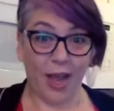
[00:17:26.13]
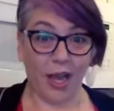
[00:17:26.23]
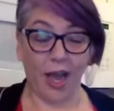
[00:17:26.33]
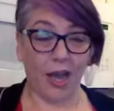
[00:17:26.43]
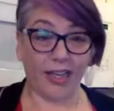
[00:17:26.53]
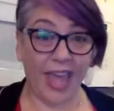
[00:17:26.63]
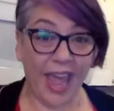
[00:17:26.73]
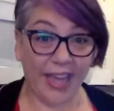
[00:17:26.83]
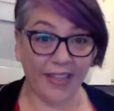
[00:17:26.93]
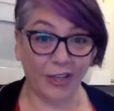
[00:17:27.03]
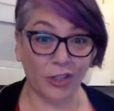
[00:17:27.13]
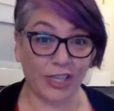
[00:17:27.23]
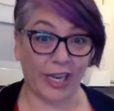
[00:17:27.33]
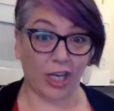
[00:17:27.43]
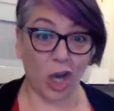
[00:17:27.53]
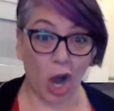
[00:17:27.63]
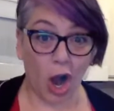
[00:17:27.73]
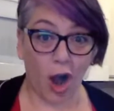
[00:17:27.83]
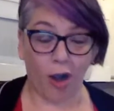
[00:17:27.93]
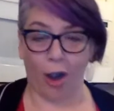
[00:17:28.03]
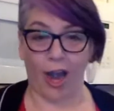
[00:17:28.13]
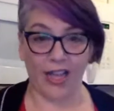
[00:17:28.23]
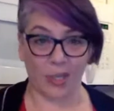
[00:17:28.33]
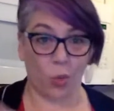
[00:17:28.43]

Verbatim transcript: a, a cake that looks like a car or has